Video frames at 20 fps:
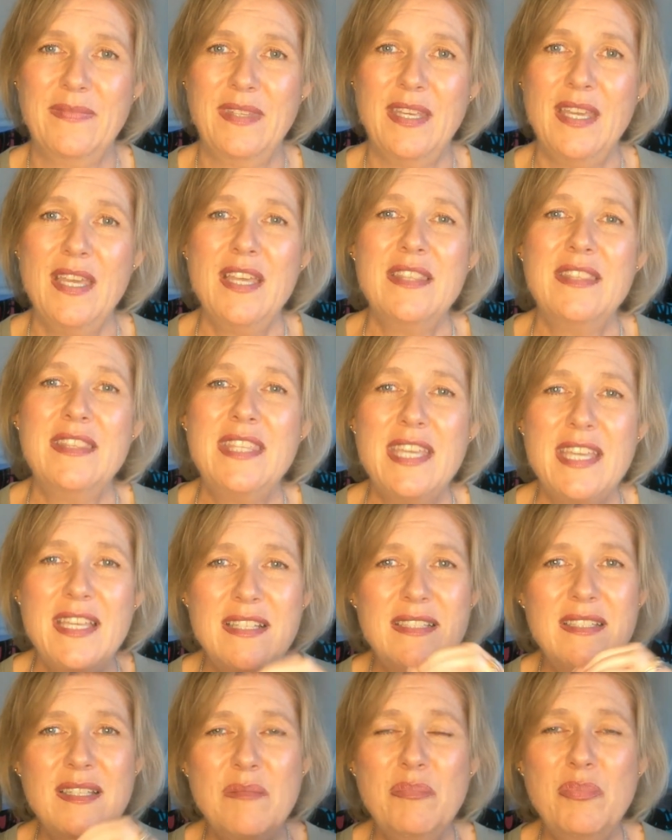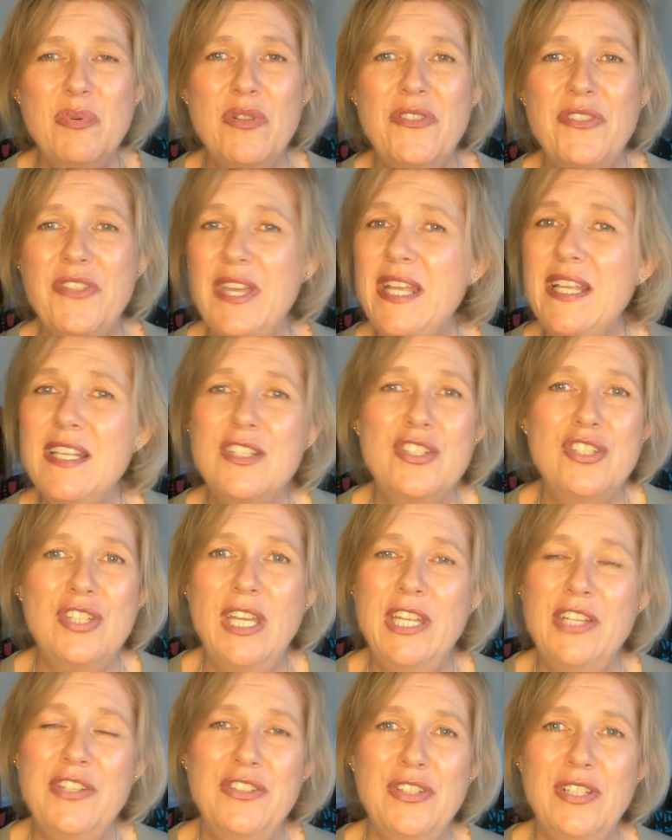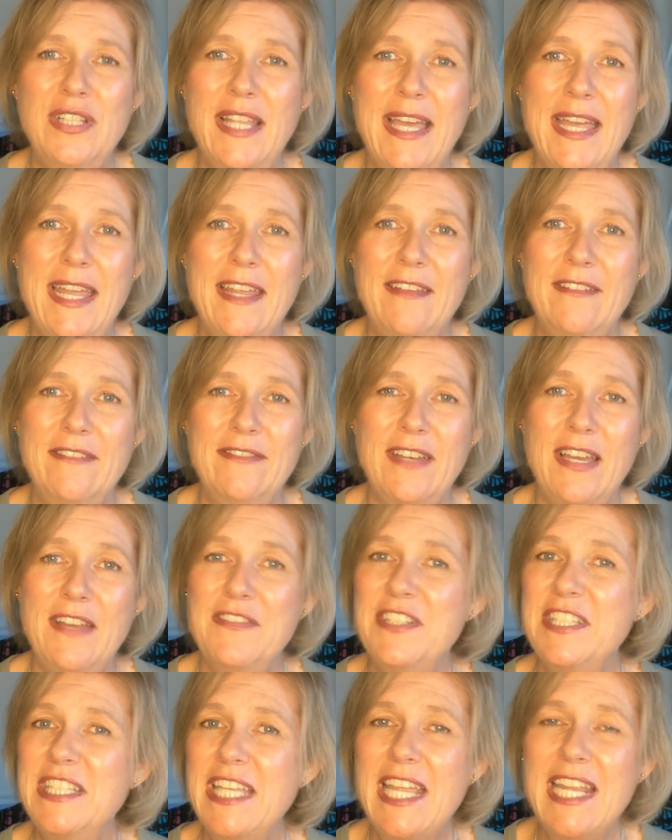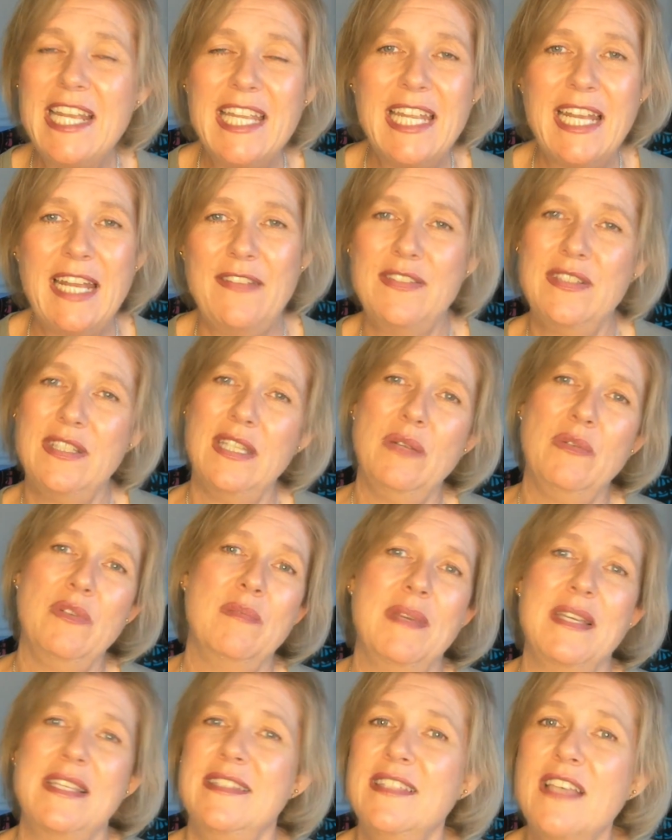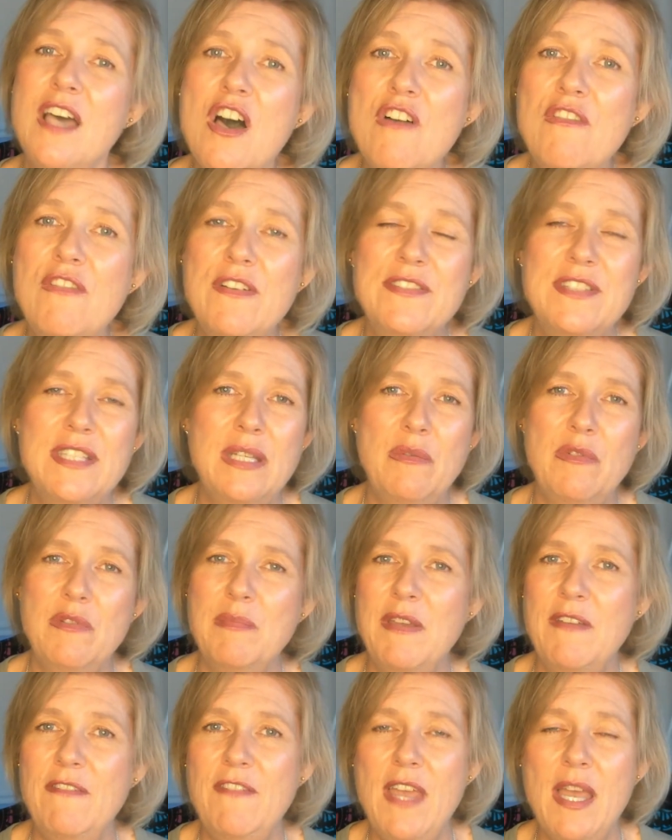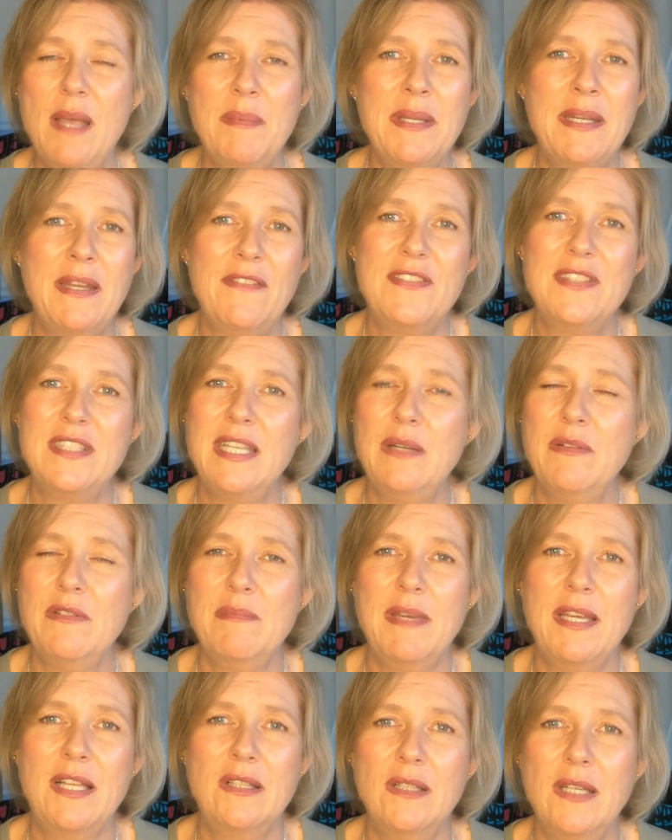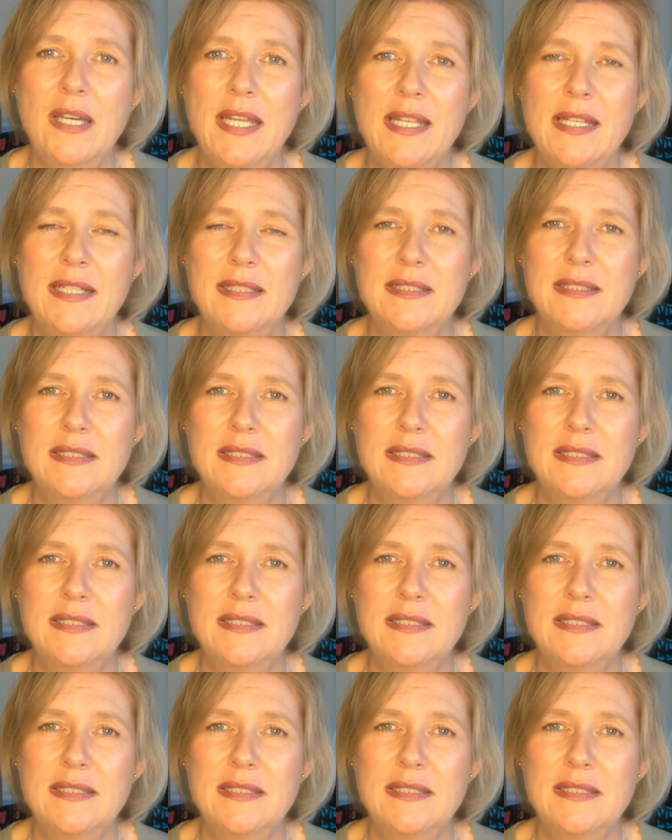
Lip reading: These simple things change your life. I've seen it. I've seen it with myself. I've seen it with my family, and I've seen it with my clients.